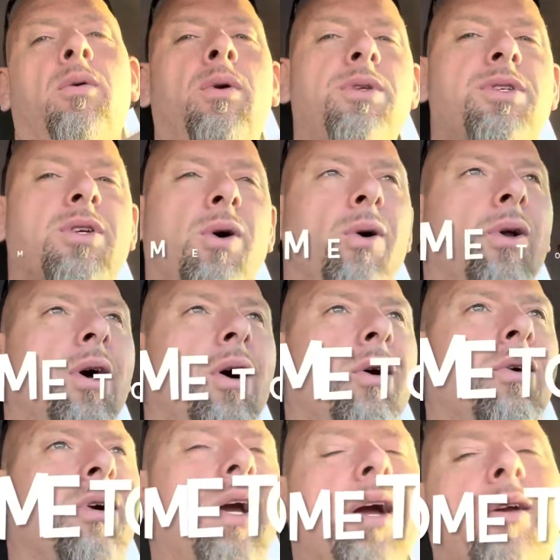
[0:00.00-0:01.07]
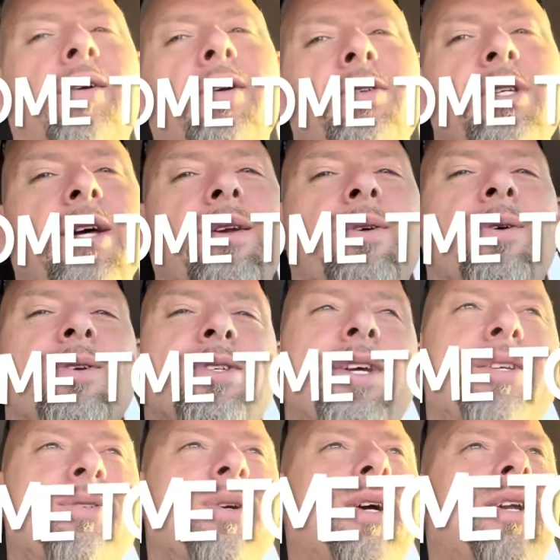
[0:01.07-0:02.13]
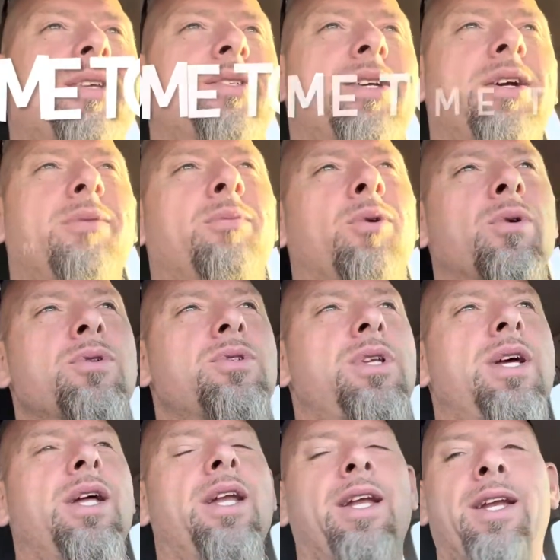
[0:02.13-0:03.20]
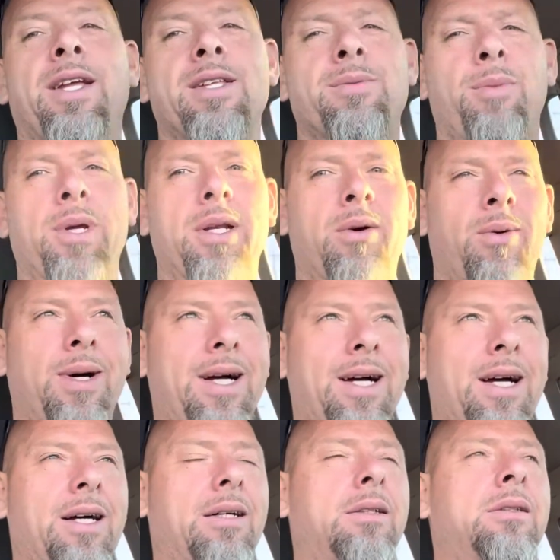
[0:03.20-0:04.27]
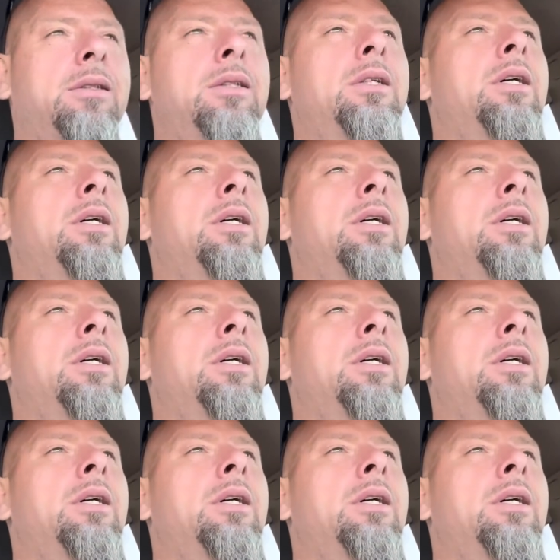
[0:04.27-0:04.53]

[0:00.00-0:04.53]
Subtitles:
What's going on, Ground Roots Outdoors? That's right, it's Aaron Morstead, and it's been a while.